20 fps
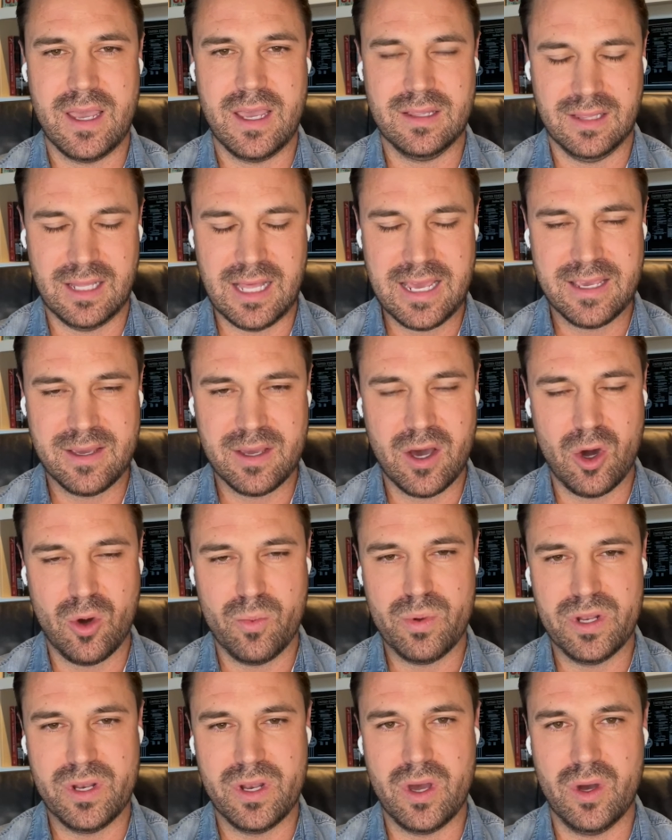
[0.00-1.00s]
like
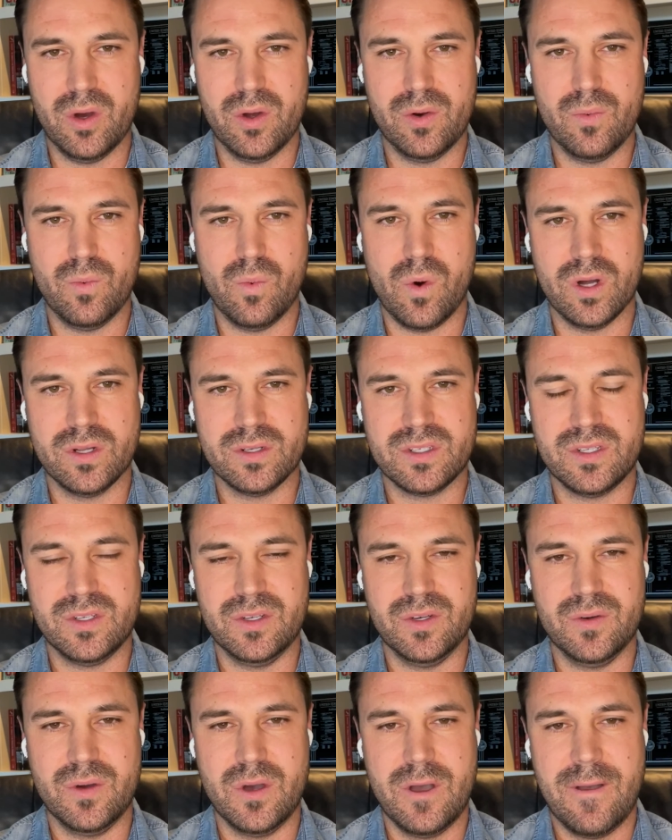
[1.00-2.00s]
OpenNode, want
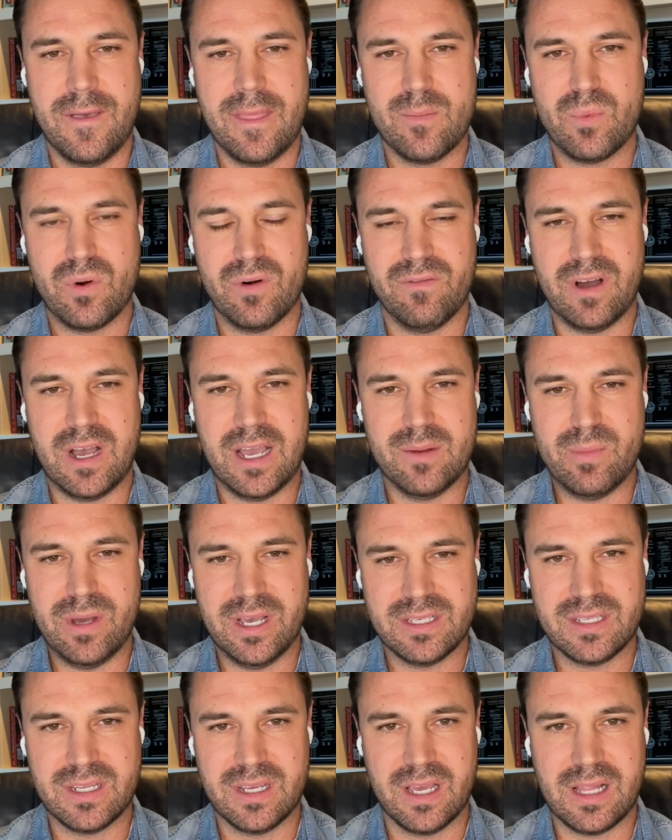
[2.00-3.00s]
to provide
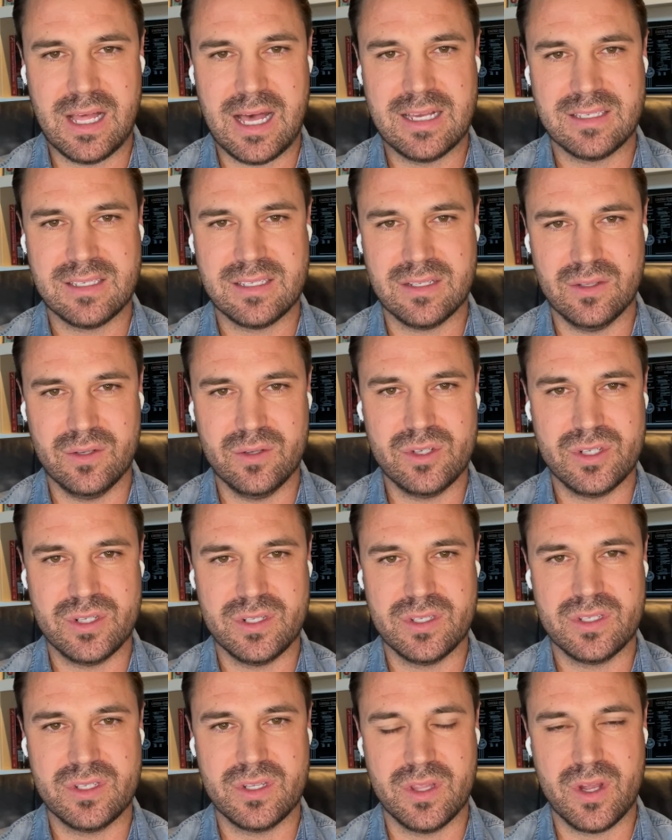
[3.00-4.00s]
best-in-class
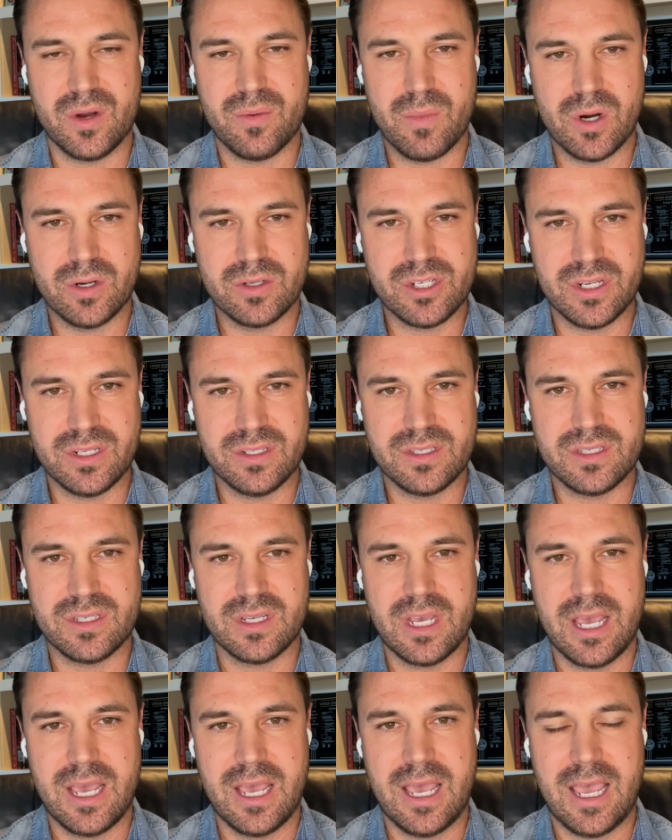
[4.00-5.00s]
solutions to their merchants
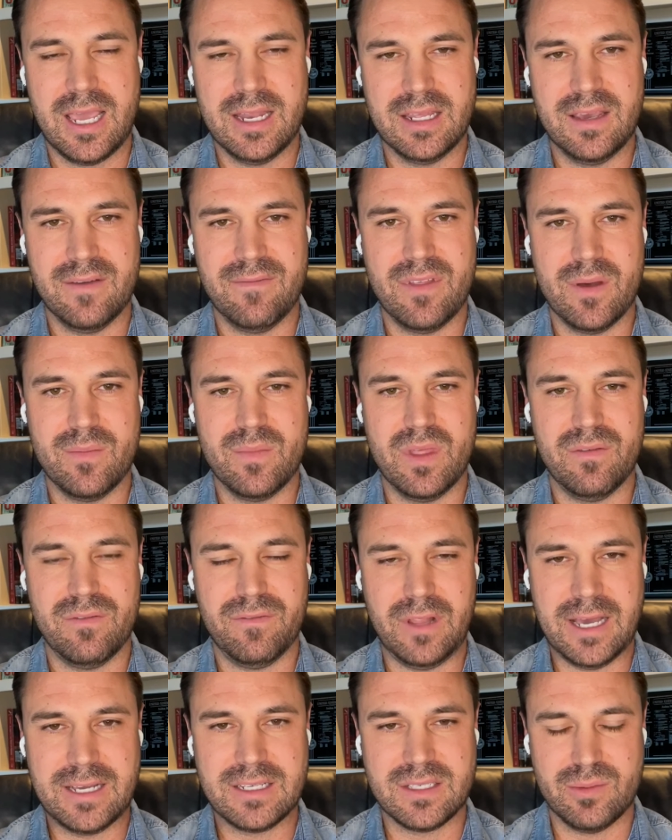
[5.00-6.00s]
and give them the
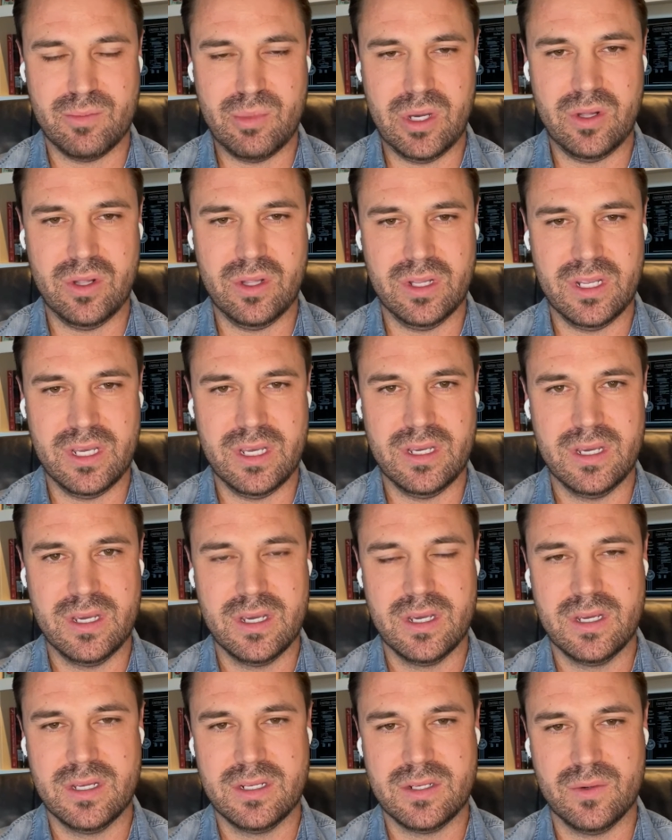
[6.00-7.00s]
flexibility
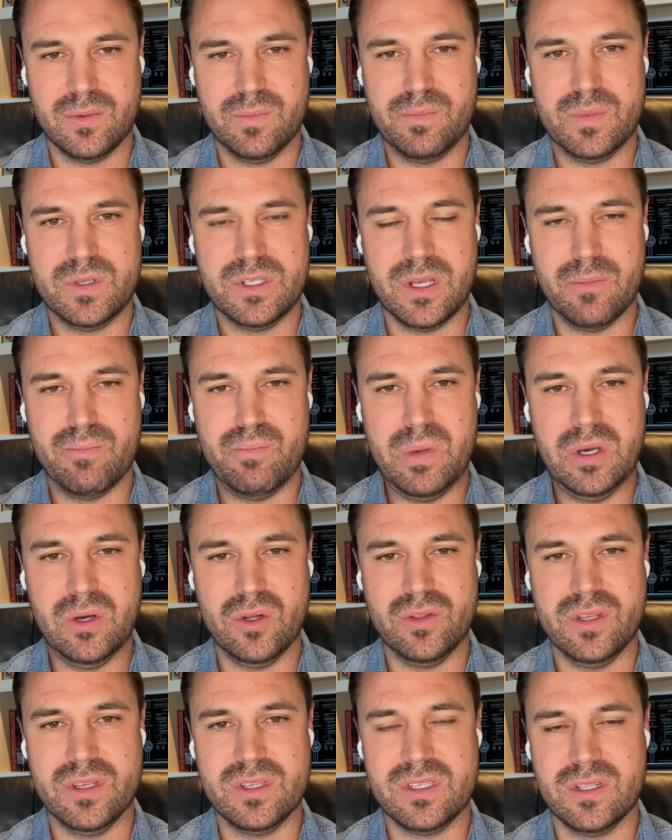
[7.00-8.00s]
to
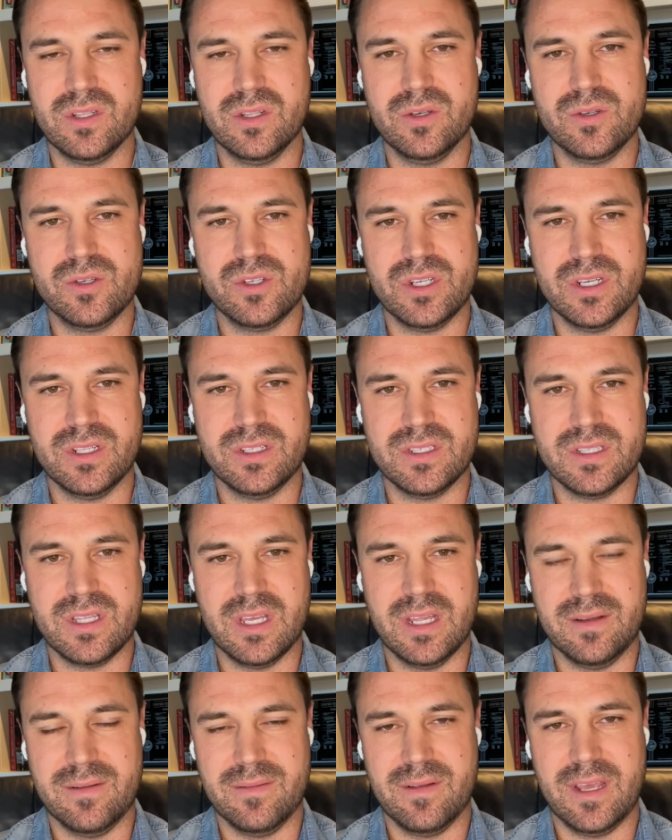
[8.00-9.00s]
build the solutions
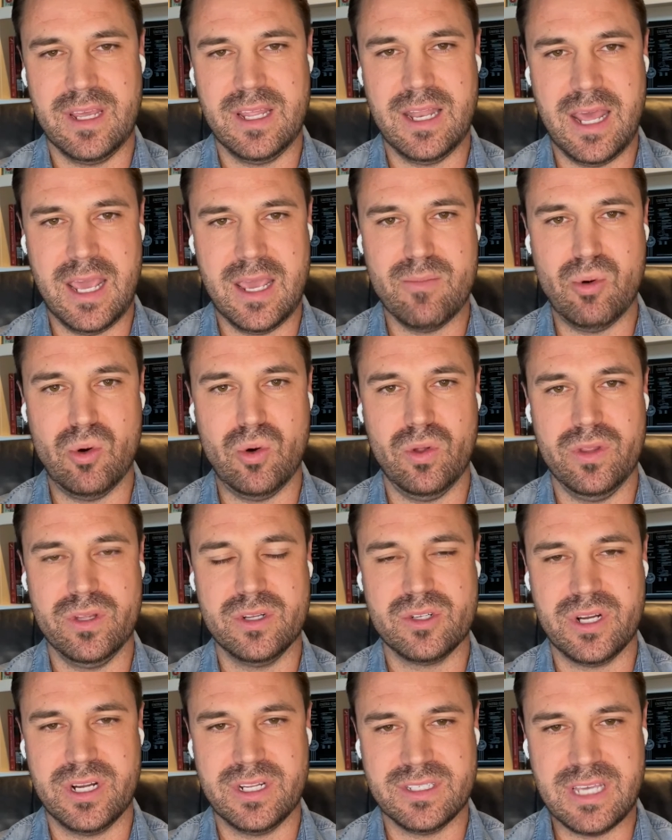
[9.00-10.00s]
that enable the
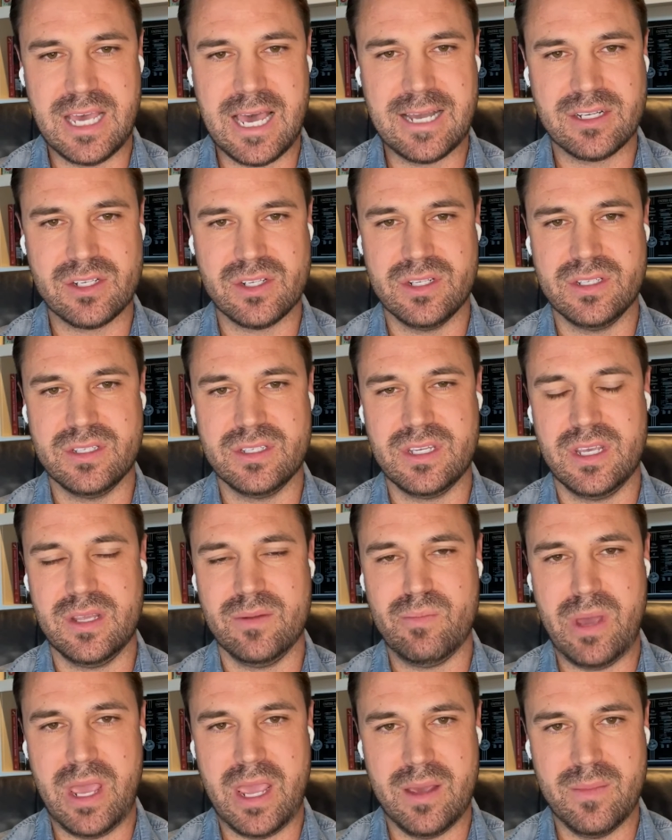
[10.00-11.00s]
transactions in
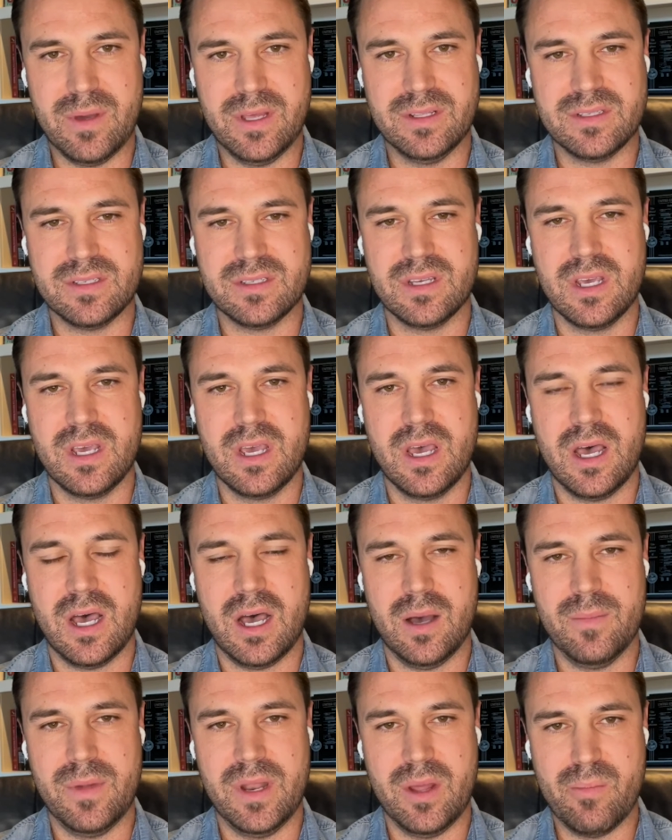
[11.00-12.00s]
payments
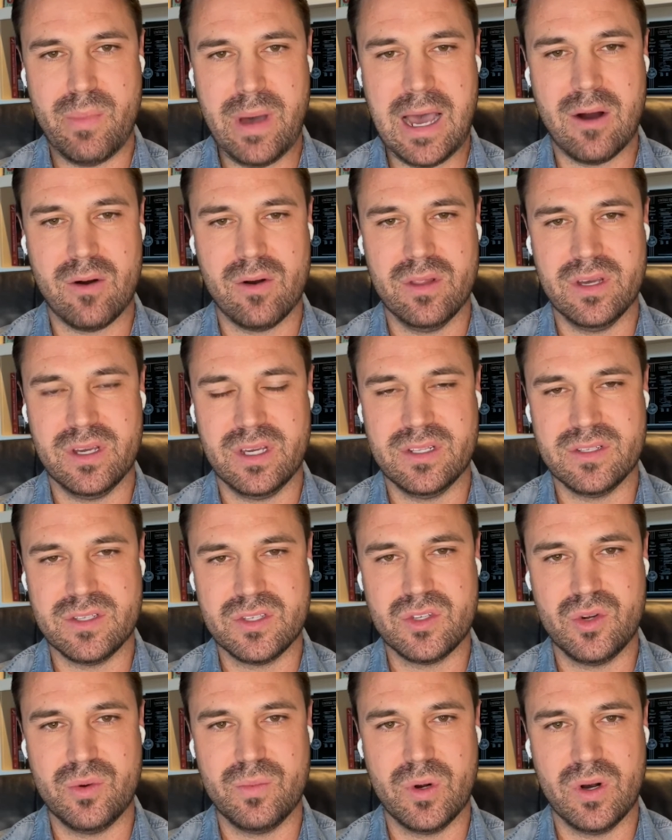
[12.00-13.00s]
and empower the
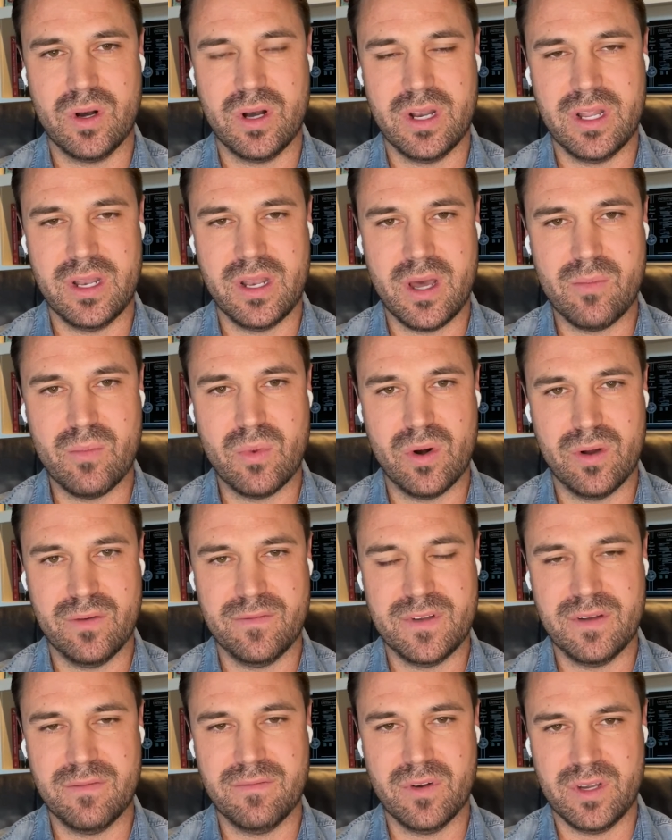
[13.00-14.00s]
consumer in a number of
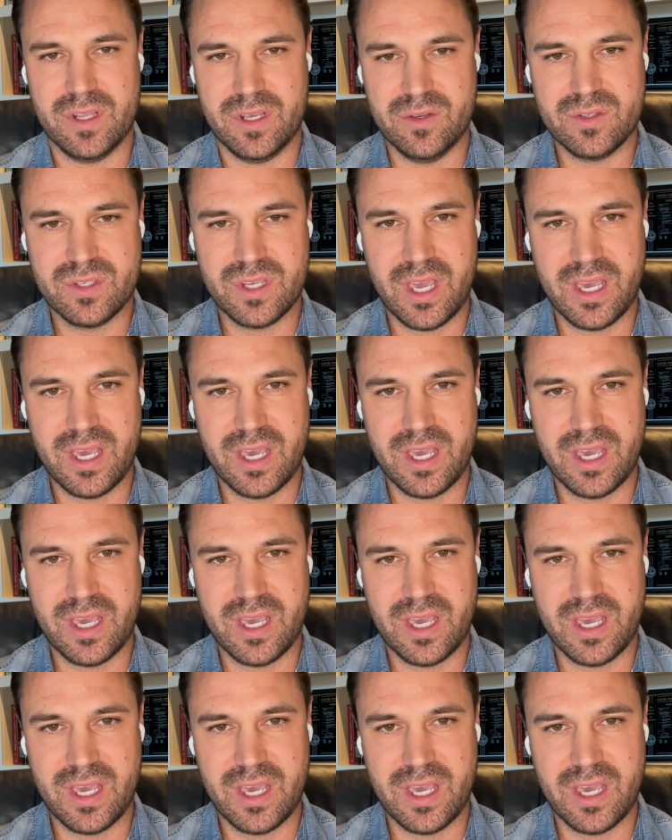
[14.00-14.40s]
different use